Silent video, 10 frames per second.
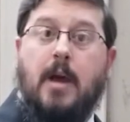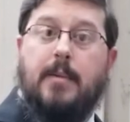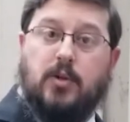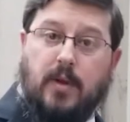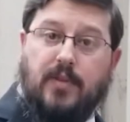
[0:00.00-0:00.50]

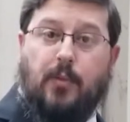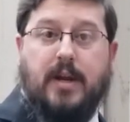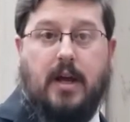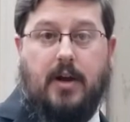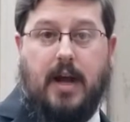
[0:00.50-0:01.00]
between
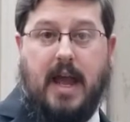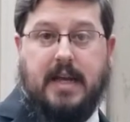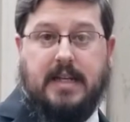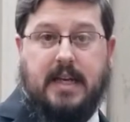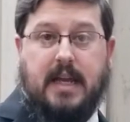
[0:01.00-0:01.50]
300
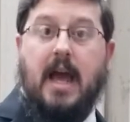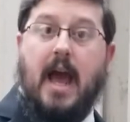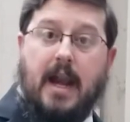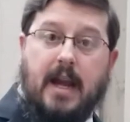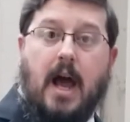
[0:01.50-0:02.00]
AD
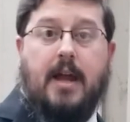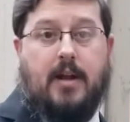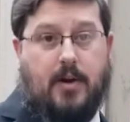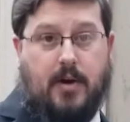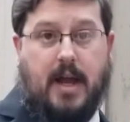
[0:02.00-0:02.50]
and
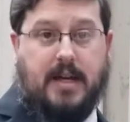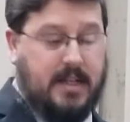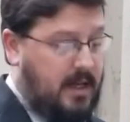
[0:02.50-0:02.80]
900 AD.